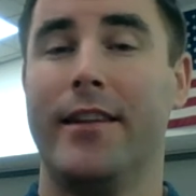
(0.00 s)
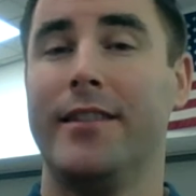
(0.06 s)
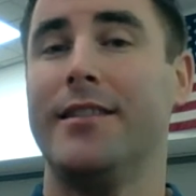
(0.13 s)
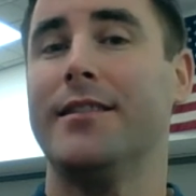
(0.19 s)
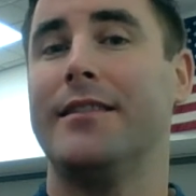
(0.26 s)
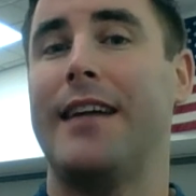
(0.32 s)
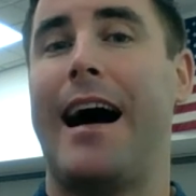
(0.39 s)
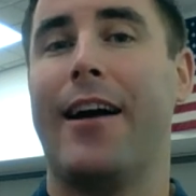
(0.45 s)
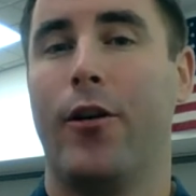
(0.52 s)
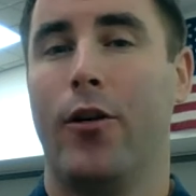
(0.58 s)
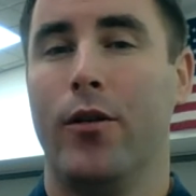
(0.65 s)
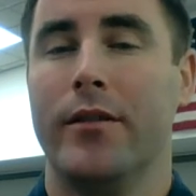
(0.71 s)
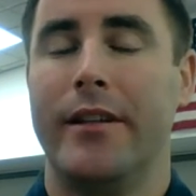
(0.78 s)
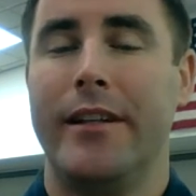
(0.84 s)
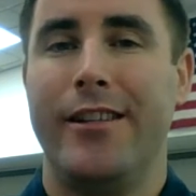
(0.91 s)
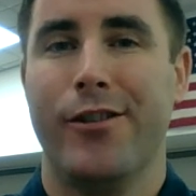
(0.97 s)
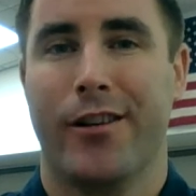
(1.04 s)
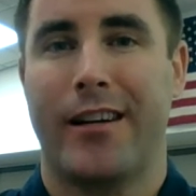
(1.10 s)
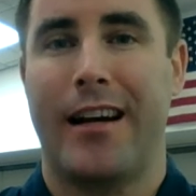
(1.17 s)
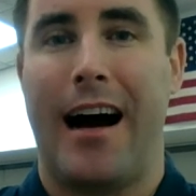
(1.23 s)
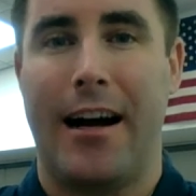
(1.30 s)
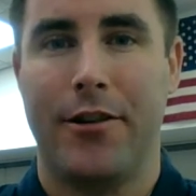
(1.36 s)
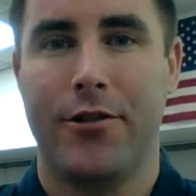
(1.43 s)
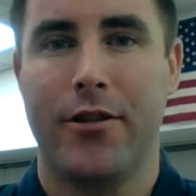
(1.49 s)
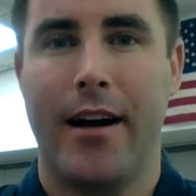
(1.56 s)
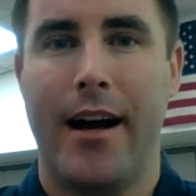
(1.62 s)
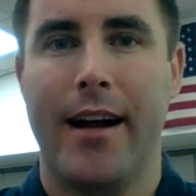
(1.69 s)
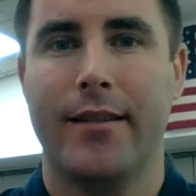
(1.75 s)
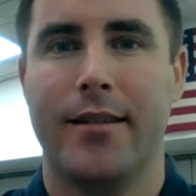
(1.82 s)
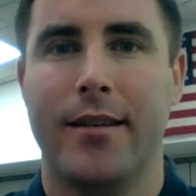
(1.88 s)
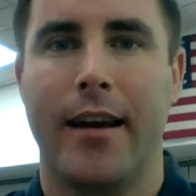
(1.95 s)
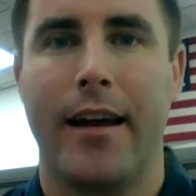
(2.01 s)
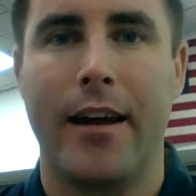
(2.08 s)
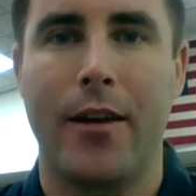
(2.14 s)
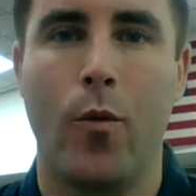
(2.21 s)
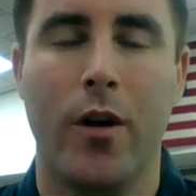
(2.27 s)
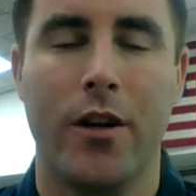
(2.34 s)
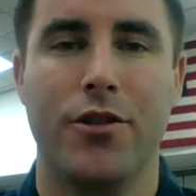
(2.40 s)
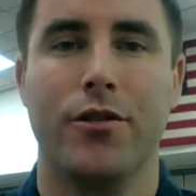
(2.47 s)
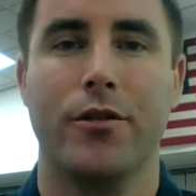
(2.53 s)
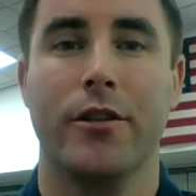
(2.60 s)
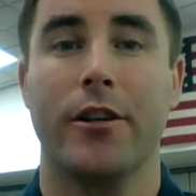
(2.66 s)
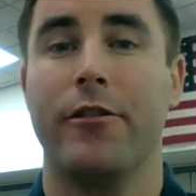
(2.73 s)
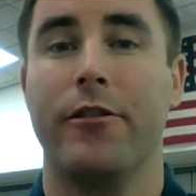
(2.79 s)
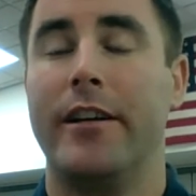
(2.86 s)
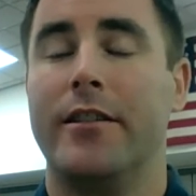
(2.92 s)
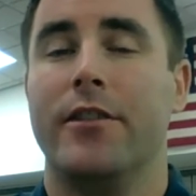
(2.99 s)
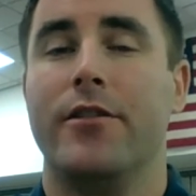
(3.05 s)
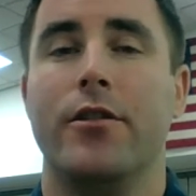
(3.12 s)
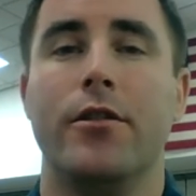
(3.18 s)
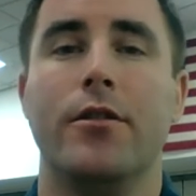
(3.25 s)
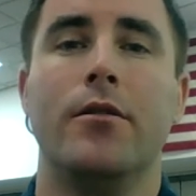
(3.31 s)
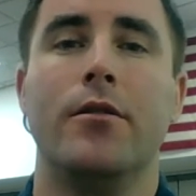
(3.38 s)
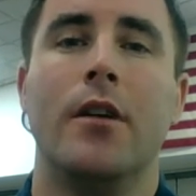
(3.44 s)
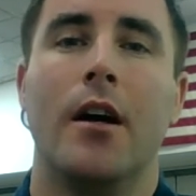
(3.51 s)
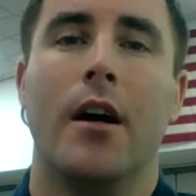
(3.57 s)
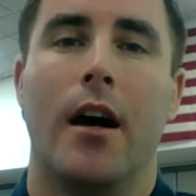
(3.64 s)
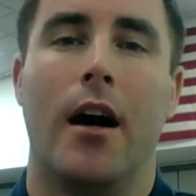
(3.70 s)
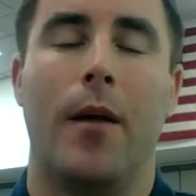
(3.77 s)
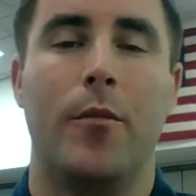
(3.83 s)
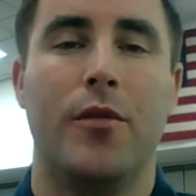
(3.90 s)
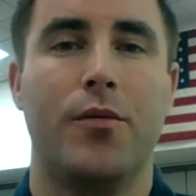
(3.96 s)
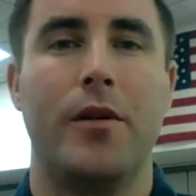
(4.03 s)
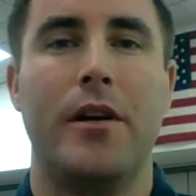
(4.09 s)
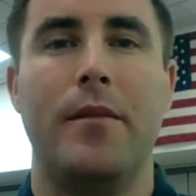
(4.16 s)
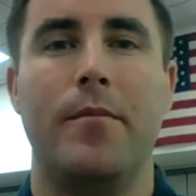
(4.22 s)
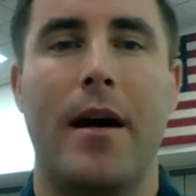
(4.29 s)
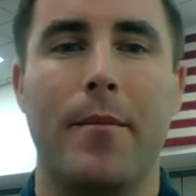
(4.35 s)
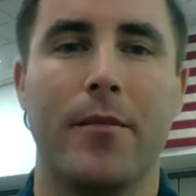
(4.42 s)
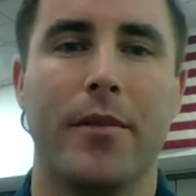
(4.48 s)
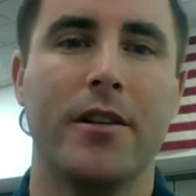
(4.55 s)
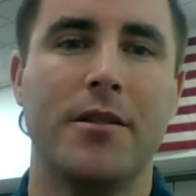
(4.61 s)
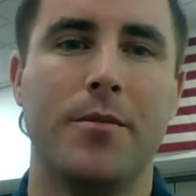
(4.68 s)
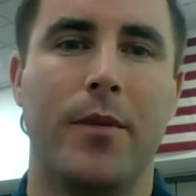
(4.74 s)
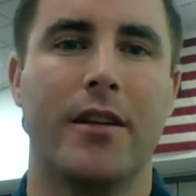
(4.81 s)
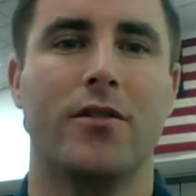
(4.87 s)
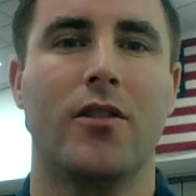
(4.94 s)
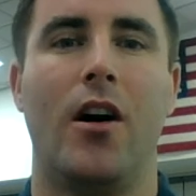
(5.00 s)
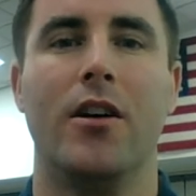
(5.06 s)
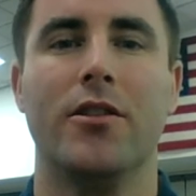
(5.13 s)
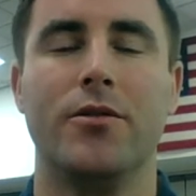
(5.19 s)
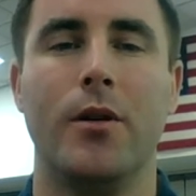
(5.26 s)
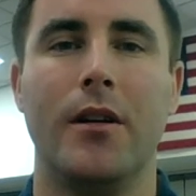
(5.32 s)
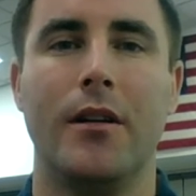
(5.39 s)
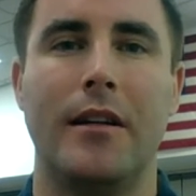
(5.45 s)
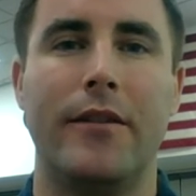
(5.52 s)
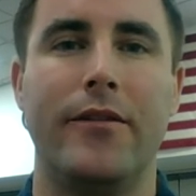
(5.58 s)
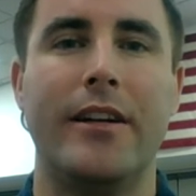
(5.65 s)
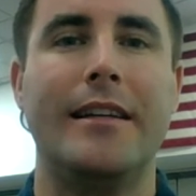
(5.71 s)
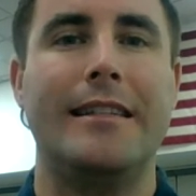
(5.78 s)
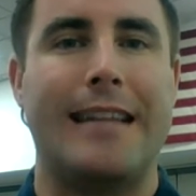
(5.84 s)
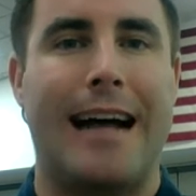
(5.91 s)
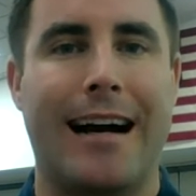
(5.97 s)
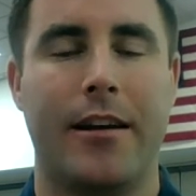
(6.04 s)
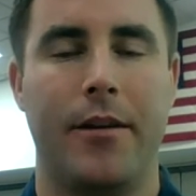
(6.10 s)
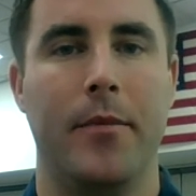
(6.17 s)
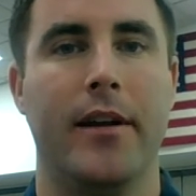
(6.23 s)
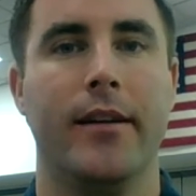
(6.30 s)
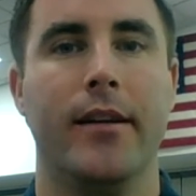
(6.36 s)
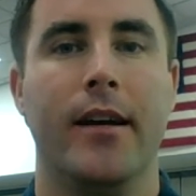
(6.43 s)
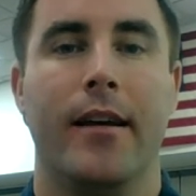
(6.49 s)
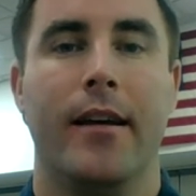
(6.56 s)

this is not only your contract and what you're agreeing to do between members, but it's also a living document.